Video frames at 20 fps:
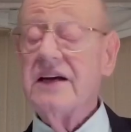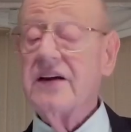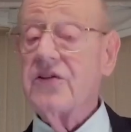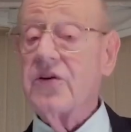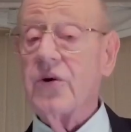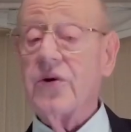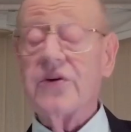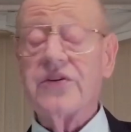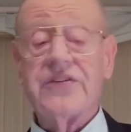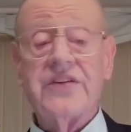Of
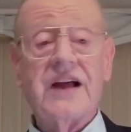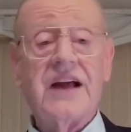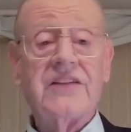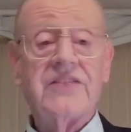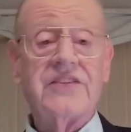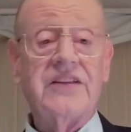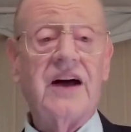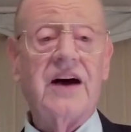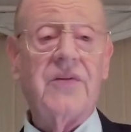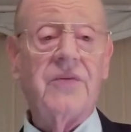course,
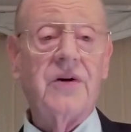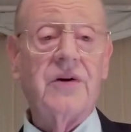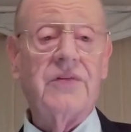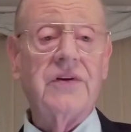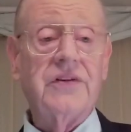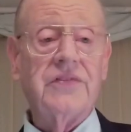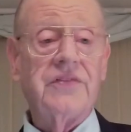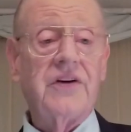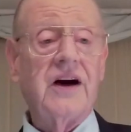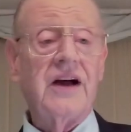that's not what
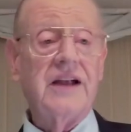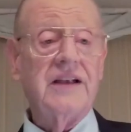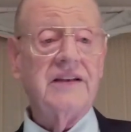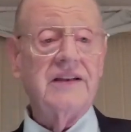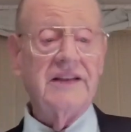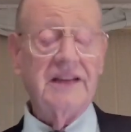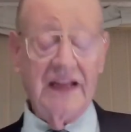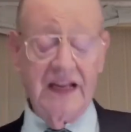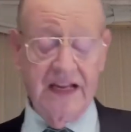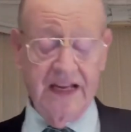we find
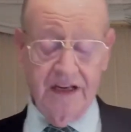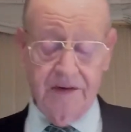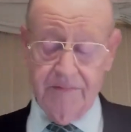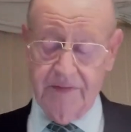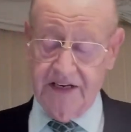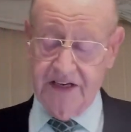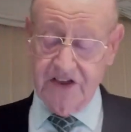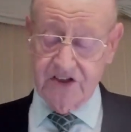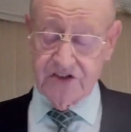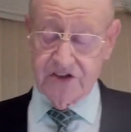today in
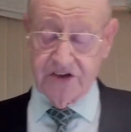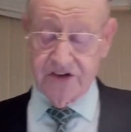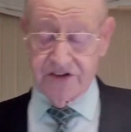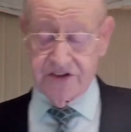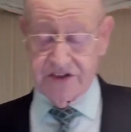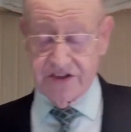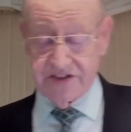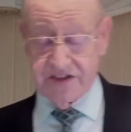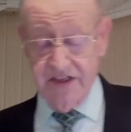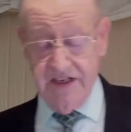many
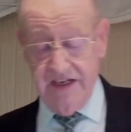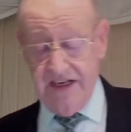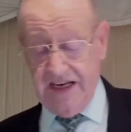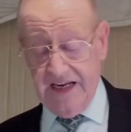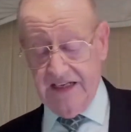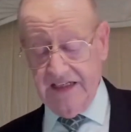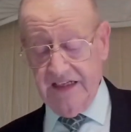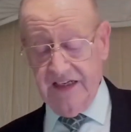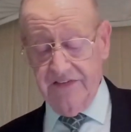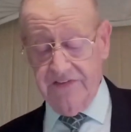churches
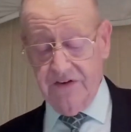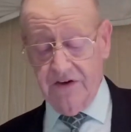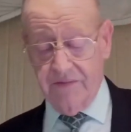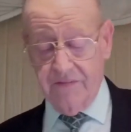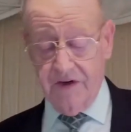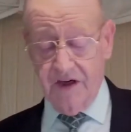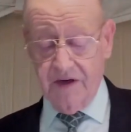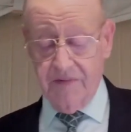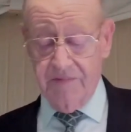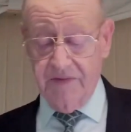and even
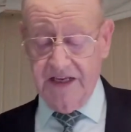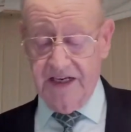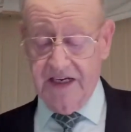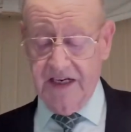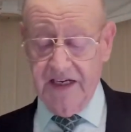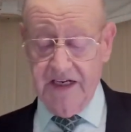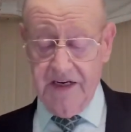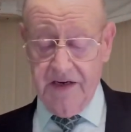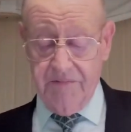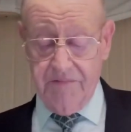among
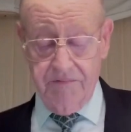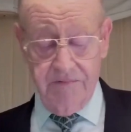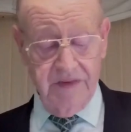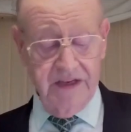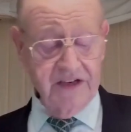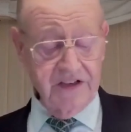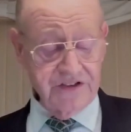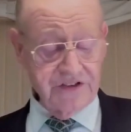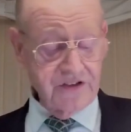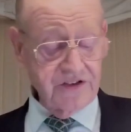many
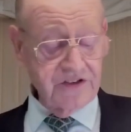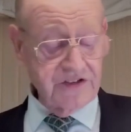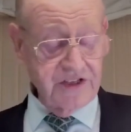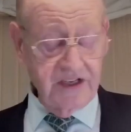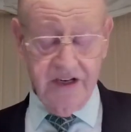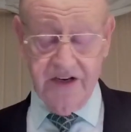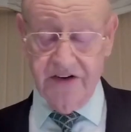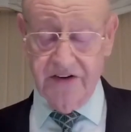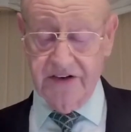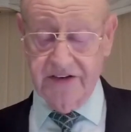ministers
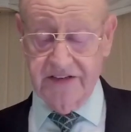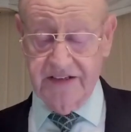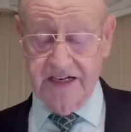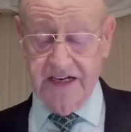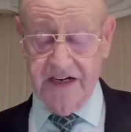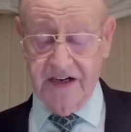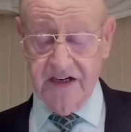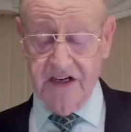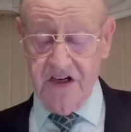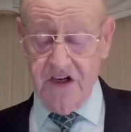here and
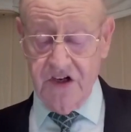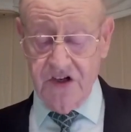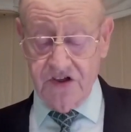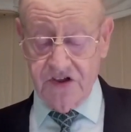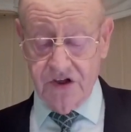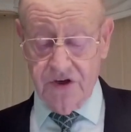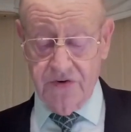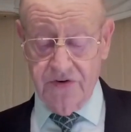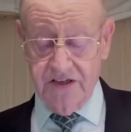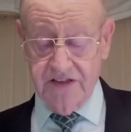there.
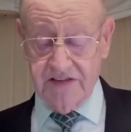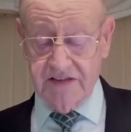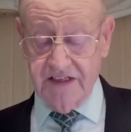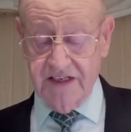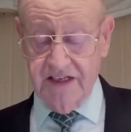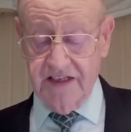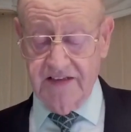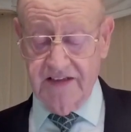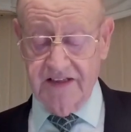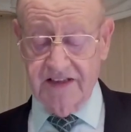So we
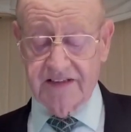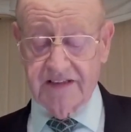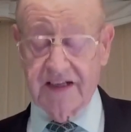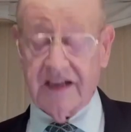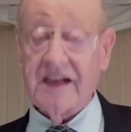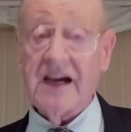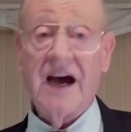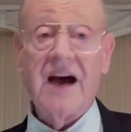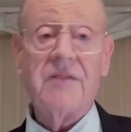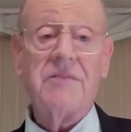see that the
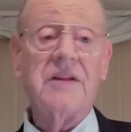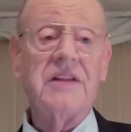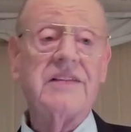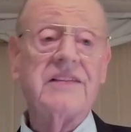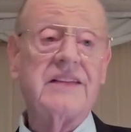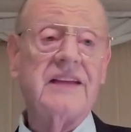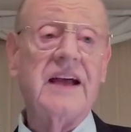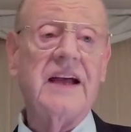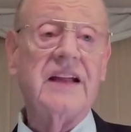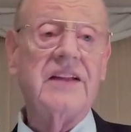common
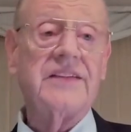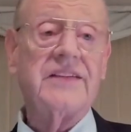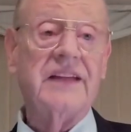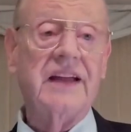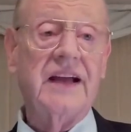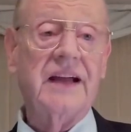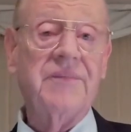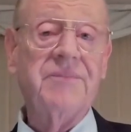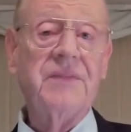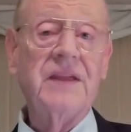sense
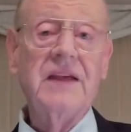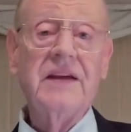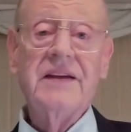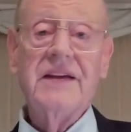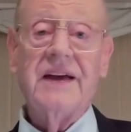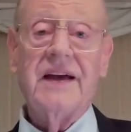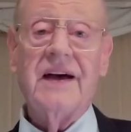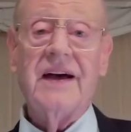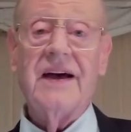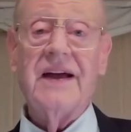then
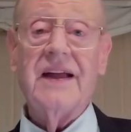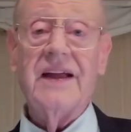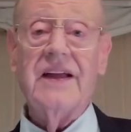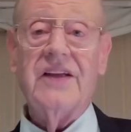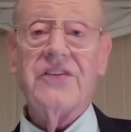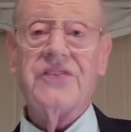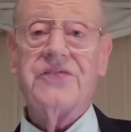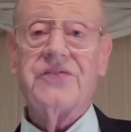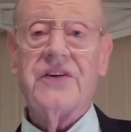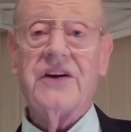uh,
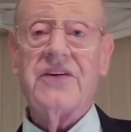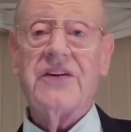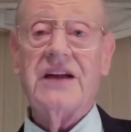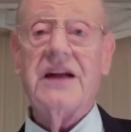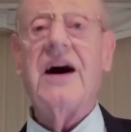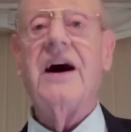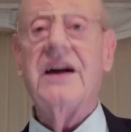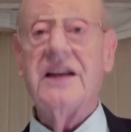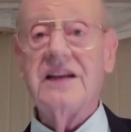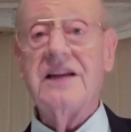is
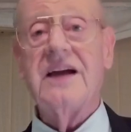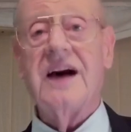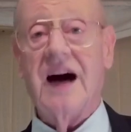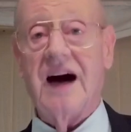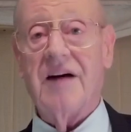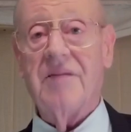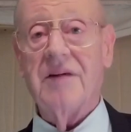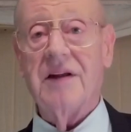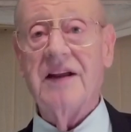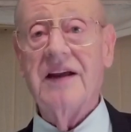very
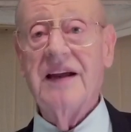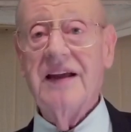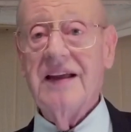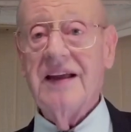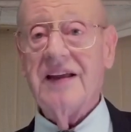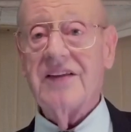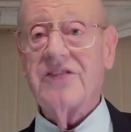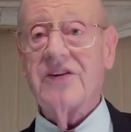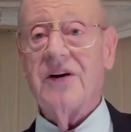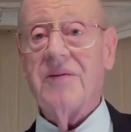uncommon.
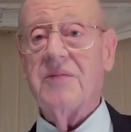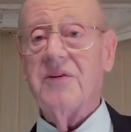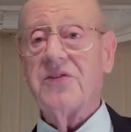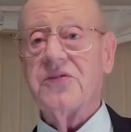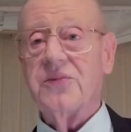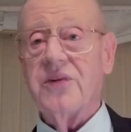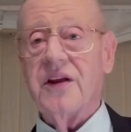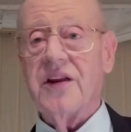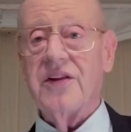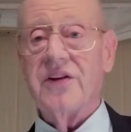It's
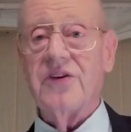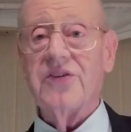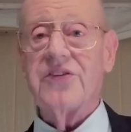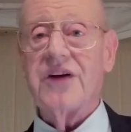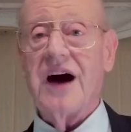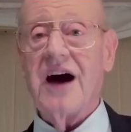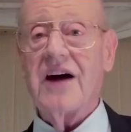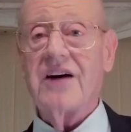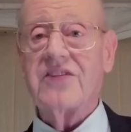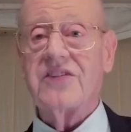almost one of those
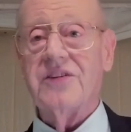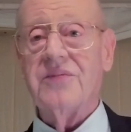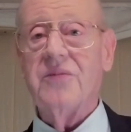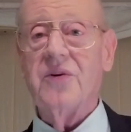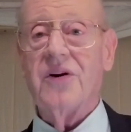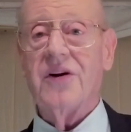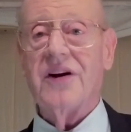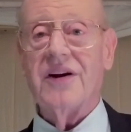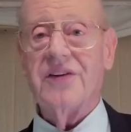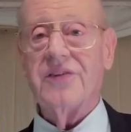
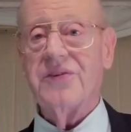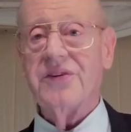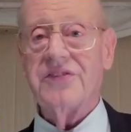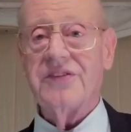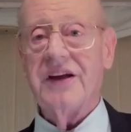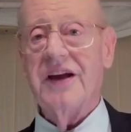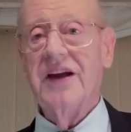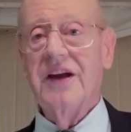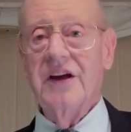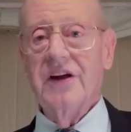oxymorons. We
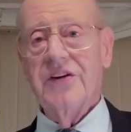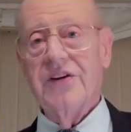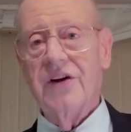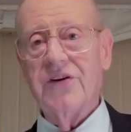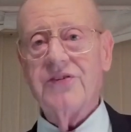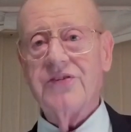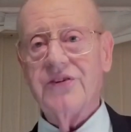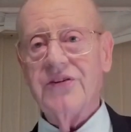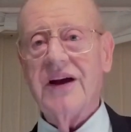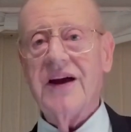say,
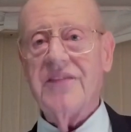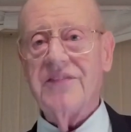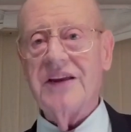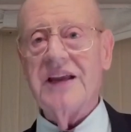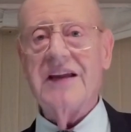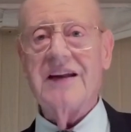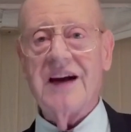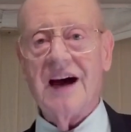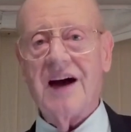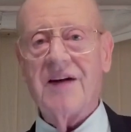don't you have
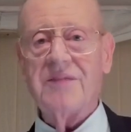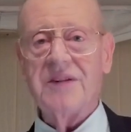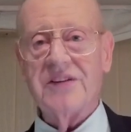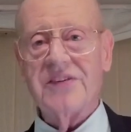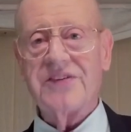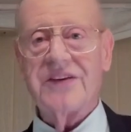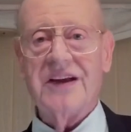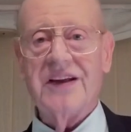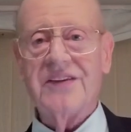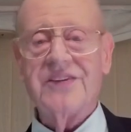any common
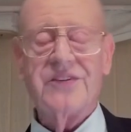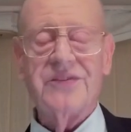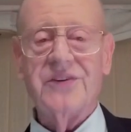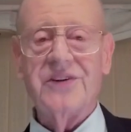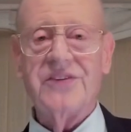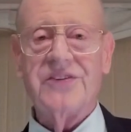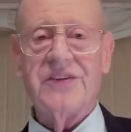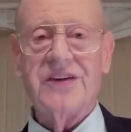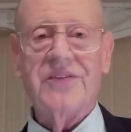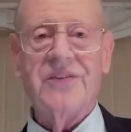sense? And
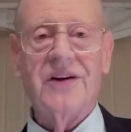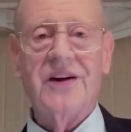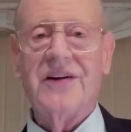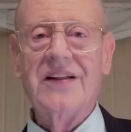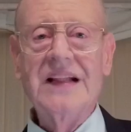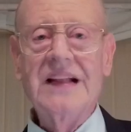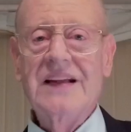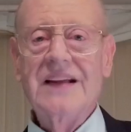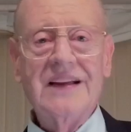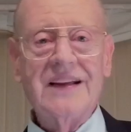we see,
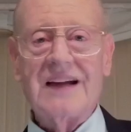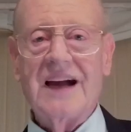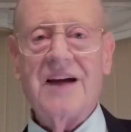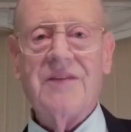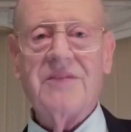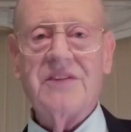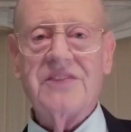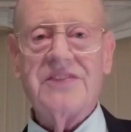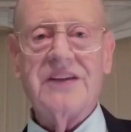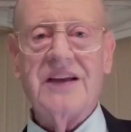well,
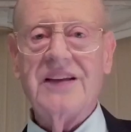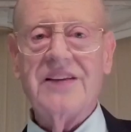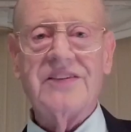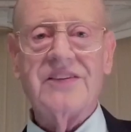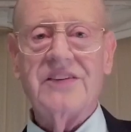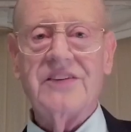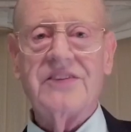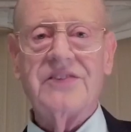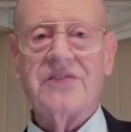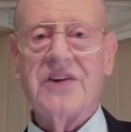common sense
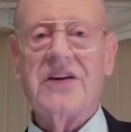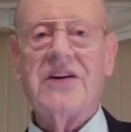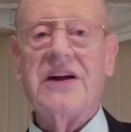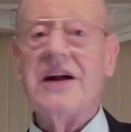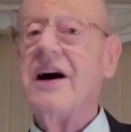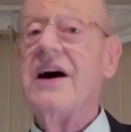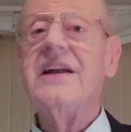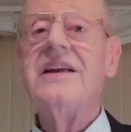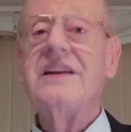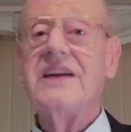is very
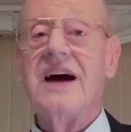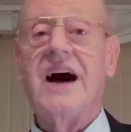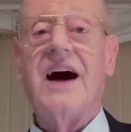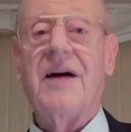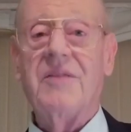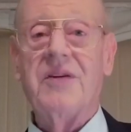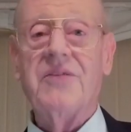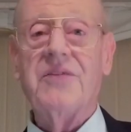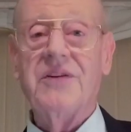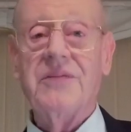
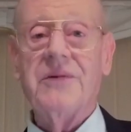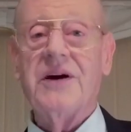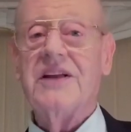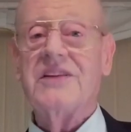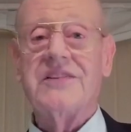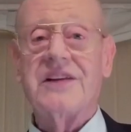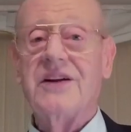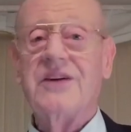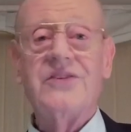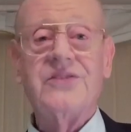uncommon. We
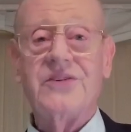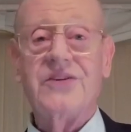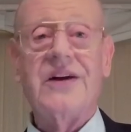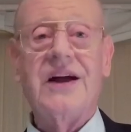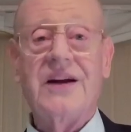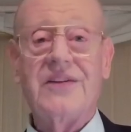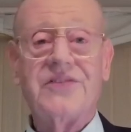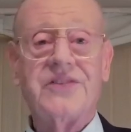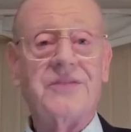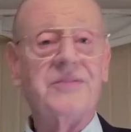might say, don't you
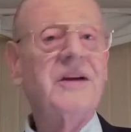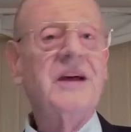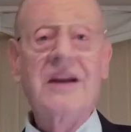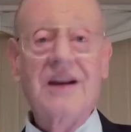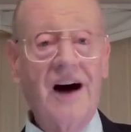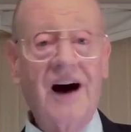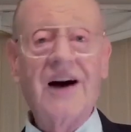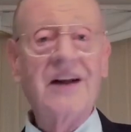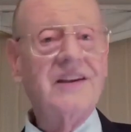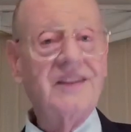have some
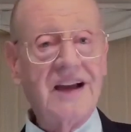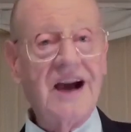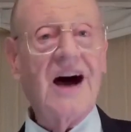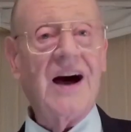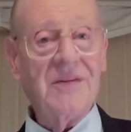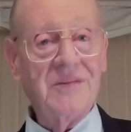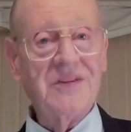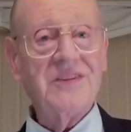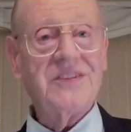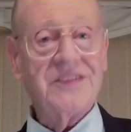
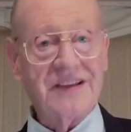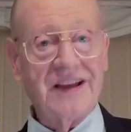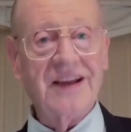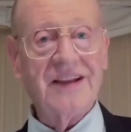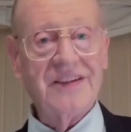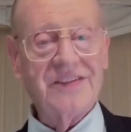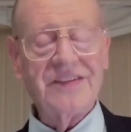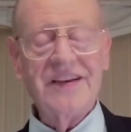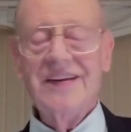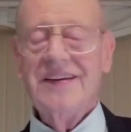uncommon sense?